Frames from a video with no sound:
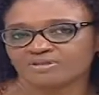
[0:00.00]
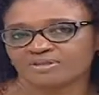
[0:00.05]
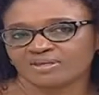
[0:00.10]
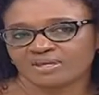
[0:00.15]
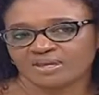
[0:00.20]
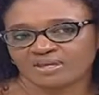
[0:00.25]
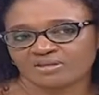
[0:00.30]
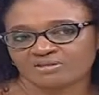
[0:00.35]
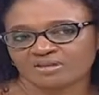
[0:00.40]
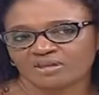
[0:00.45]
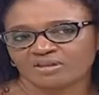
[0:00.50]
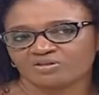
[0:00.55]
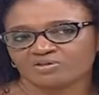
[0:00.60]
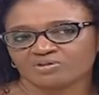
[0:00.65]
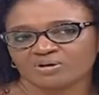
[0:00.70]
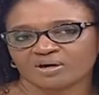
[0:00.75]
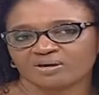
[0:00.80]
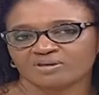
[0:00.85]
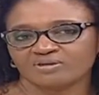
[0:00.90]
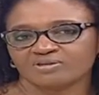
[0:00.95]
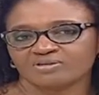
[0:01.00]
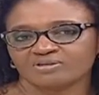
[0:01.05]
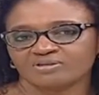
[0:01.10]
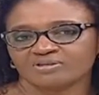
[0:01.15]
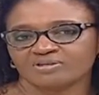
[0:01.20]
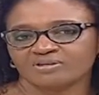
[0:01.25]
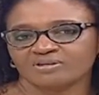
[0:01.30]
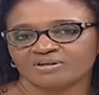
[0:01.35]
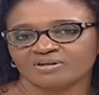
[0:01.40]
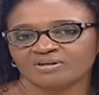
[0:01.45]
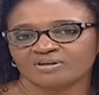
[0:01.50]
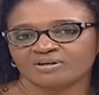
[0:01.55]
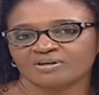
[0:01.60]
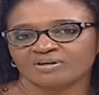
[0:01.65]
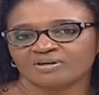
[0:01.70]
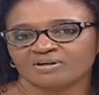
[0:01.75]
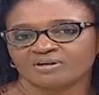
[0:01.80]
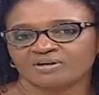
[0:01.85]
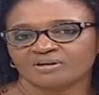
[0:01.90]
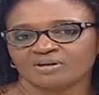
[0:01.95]
yes, and you cannot
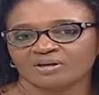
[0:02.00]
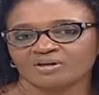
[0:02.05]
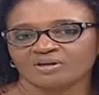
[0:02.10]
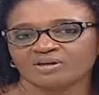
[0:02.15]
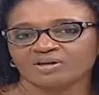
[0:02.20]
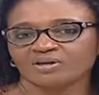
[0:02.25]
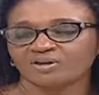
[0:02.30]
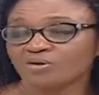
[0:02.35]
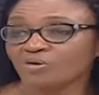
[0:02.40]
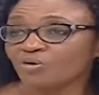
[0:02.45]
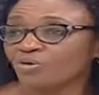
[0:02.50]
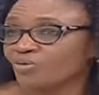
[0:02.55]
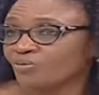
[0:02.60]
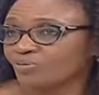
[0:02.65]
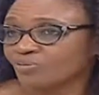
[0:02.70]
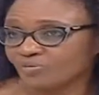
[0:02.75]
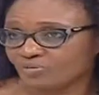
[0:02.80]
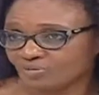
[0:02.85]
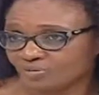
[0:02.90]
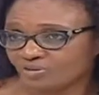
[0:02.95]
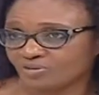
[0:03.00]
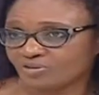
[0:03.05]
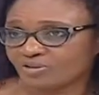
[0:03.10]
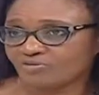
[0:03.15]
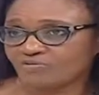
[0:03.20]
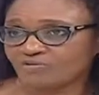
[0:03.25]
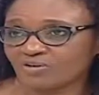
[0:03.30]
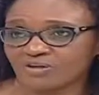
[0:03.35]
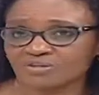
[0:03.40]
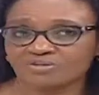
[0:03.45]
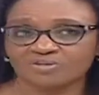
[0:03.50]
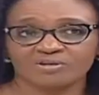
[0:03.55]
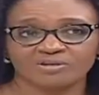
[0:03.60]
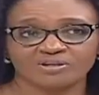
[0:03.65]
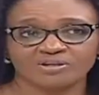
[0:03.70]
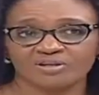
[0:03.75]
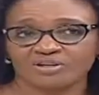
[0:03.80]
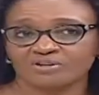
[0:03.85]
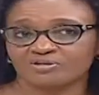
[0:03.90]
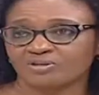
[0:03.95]
ignore, because the fashion
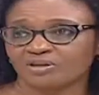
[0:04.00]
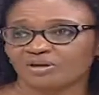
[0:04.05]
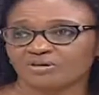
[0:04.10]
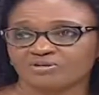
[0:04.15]
industry out